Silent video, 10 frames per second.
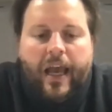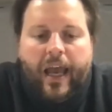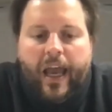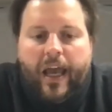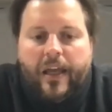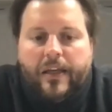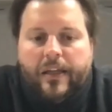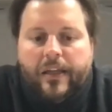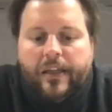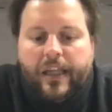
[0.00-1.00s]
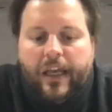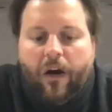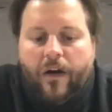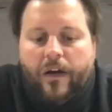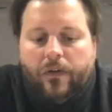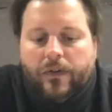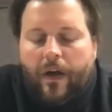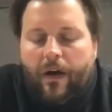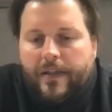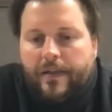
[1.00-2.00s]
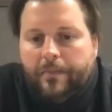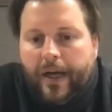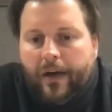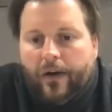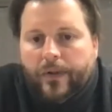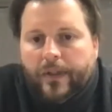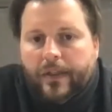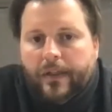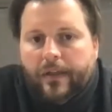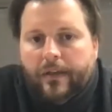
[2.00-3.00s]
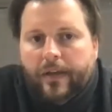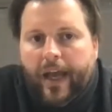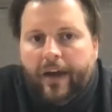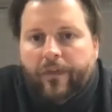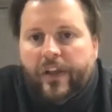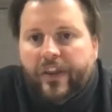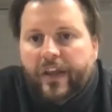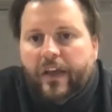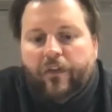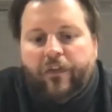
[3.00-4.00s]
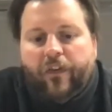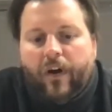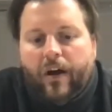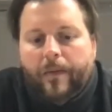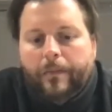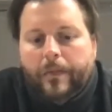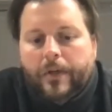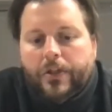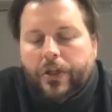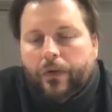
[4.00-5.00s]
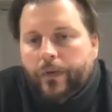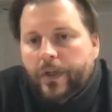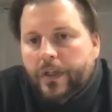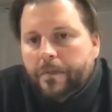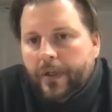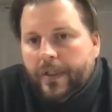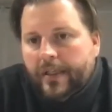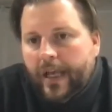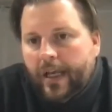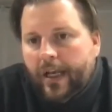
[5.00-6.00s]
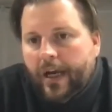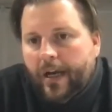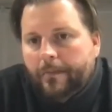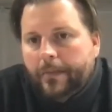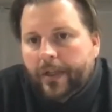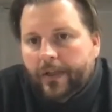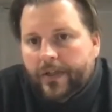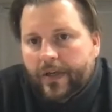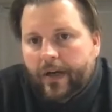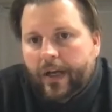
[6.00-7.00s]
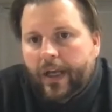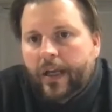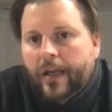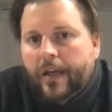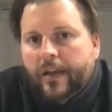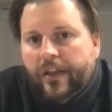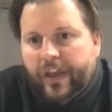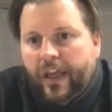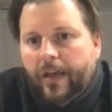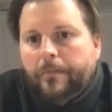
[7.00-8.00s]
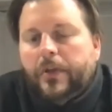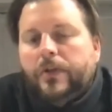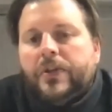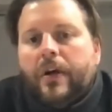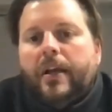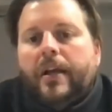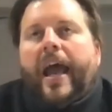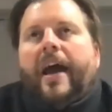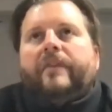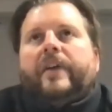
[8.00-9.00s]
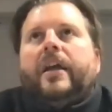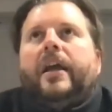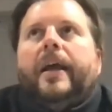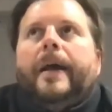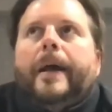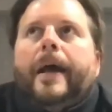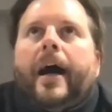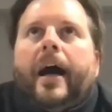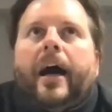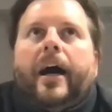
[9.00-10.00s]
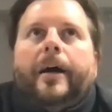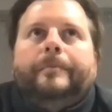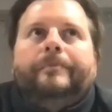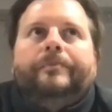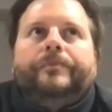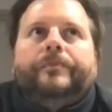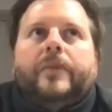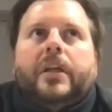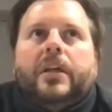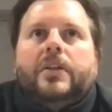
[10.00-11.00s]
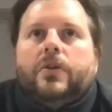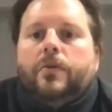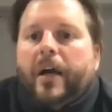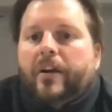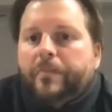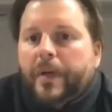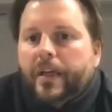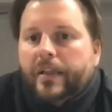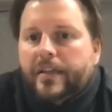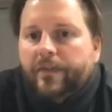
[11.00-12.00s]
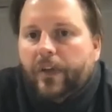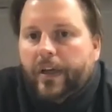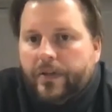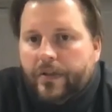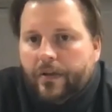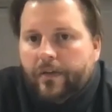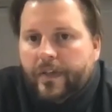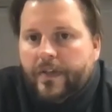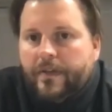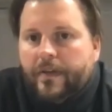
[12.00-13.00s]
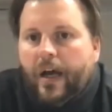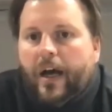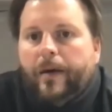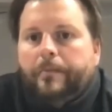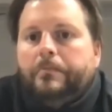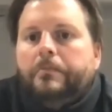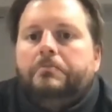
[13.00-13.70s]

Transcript: And the article talks about everything from children's books taking on a military theme. You started having um, kids who might have been in the Civil Air Service, um,